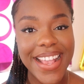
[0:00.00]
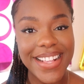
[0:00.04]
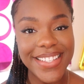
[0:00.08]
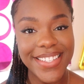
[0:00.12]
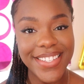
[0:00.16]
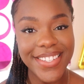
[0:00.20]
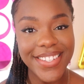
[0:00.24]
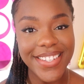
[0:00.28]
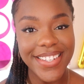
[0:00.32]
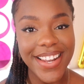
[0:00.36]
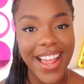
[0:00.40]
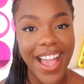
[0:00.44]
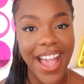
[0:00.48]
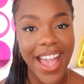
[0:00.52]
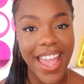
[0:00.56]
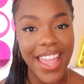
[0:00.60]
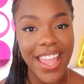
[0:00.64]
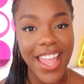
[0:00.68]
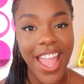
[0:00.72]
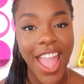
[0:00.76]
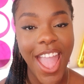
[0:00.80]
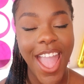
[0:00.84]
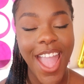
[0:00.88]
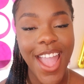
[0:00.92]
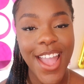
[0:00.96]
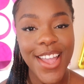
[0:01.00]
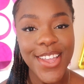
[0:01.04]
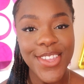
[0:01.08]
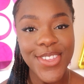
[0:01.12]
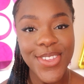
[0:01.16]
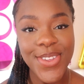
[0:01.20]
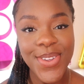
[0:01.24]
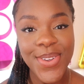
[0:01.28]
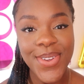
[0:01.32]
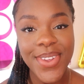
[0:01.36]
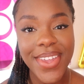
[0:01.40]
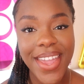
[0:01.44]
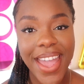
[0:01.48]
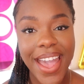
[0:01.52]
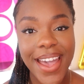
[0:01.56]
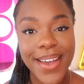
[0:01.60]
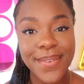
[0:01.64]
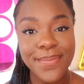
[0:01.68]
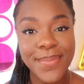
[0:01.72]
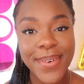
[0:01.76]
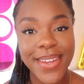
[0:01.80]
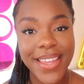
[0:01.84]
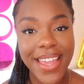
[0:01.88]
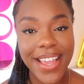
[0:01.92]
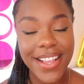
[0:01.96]
It's July.
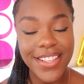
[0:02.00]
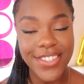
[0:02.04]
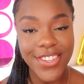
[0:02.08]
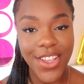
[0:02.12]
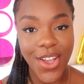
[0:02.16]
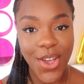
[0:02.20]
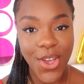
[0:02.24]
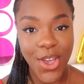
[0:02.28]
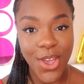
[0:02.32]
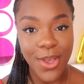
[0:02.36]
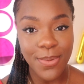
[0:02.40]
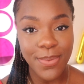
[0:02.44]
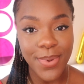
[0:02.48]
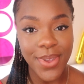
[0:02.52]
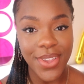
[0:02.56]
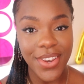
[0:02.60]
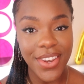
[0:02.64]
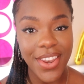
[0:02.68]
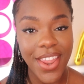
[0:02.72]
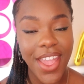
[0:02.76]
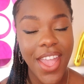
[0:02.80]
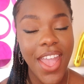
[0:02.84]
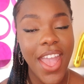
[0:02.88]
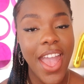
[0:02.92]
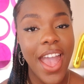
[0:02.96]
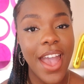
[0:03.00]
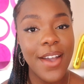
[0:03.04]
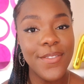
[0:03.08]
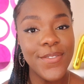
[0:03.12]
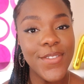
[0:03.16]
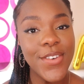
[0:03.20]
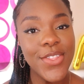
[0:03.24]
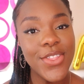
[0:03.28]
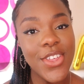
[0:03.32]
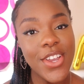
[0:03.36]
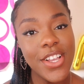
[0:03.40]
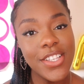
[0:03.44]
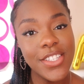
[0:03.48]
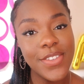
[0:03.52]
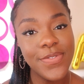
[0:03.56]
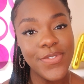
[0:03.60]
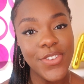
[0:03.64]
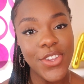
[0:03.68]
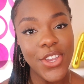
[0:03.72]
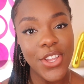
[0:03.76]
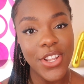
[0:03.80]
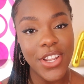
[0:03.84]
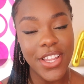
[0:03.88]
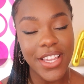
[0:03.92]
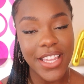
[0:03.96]
UCAT bookings are open, and for those
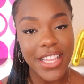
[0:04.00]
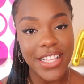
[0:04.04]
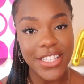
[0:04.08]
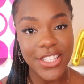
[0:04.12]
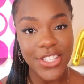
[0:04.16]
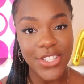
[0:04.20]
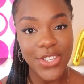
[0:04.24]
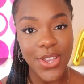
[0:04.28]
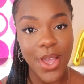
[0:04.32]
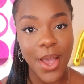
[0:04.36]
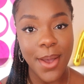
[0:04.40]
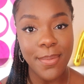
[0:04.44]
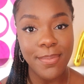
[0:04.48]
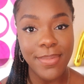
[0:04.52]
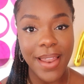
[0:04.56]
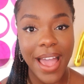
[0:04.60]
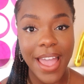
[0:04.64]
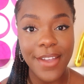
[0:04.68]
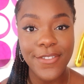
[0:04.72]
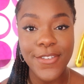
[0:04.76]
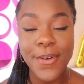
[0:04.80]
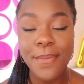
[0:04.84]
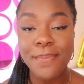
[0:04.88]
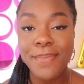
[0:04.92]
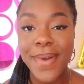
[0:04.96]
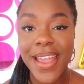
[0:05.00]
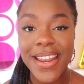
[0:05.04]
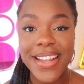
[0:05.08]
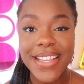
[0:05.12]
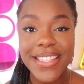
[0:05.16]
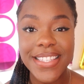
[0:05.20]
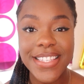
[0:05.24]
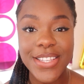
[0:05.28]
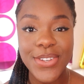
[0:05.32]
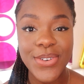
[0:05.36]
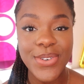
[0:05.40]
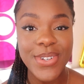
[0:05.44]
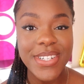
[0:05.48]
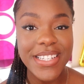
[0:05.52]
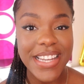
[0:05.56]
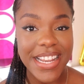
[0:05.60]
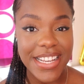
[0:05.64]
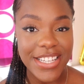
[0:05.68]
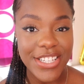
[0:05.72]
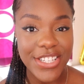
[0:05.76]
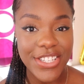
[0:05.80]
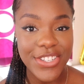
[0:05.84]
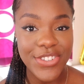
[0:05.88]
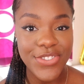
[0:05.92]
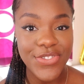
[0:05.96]
of you looking to apply for medicine or
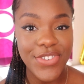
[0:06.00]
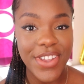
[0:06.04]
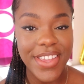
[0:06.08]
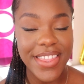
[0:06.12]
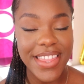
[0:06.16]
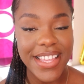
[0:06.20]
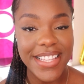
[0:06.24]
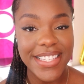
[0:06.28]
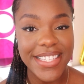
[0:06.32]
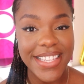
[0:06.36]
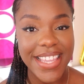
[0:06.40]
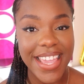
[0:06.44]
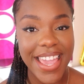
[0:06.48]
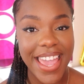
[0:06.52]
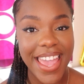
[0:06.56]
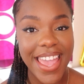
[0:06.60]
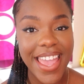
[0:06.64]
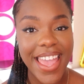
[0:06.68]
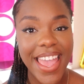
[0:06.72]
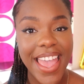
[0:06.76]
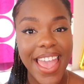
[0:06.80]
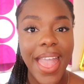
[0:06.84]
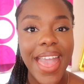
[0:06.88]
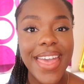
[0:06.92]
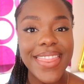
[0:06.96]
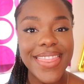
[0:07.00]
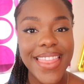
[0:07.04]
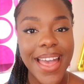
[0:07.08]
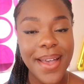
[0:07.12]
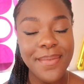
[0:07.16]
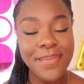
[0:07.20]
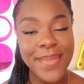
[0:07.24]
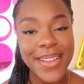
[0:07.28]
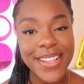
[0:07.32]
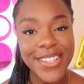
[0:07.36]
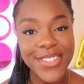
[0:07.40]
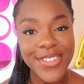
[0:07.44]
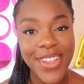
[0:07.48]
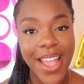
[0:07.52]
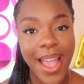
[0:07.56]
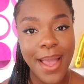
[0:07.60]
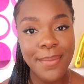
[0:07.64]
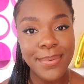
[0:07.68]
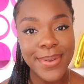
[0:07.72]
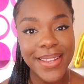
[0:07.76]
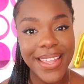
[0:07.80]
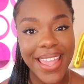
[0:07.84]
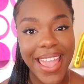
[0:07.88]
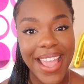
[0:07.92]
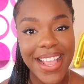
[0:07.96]
dentistry this year, that means your
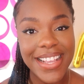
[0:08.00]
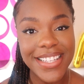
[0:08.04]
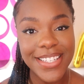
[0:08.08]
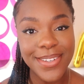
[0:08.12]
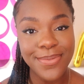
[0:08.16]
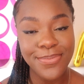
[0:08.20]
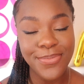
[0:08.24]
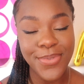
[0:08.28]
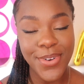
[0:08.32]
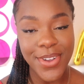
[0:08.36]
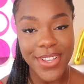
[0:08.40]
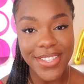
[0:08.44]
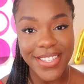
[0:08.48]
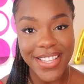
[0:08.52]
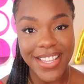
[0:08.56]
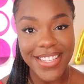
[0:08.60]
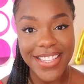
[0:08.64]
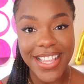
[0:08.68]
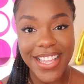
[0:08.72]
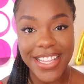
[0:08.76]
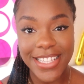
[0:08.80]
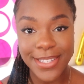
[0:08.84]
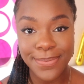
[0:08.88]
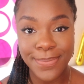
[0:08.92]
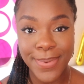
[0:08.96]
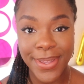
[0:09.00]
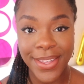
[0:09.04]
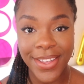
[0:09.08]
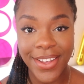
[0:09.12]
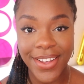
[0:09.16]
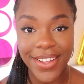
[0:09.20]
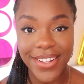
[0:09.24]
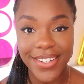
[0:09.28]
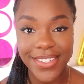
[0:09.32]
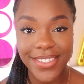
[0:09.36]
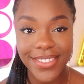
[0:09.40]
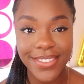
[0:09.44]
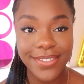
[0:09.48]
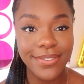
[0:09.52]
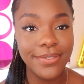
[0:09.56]
application process has begun.